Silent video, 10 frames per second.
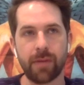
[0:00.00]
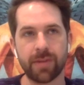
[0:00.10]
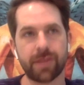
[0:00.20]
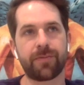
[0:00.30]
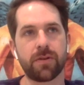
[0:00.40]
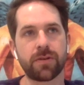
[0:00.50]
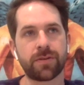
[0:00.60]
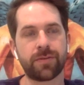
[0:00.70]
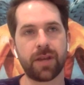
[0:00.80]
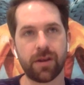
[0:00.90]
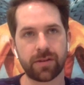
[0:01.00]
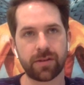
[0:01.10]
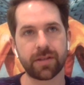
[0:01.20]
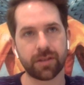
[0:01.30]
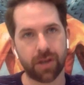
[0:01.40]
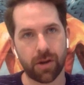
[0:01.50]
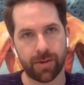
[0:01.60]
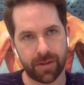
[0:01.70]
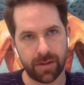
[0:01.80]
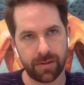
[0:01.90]
that was our first video to go
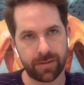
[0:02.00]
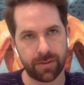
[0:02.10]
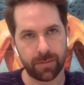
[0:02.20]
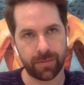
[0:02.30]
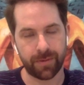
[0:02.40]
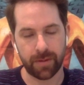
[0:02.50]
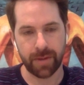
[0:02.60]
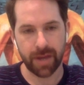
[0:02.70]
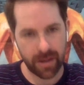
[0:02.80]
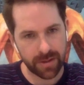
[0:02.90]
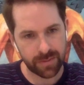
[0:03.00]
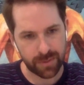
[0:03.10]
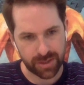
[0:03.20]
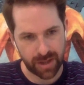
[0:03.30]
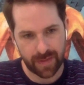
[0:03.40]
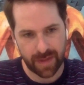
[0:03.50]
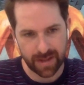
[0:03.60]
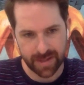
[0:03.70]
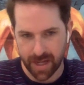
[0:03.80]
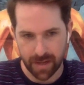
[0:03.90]
on the YouTube front page, which at
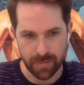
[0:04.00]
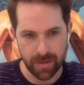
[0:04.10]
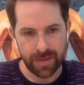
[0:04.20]
that time,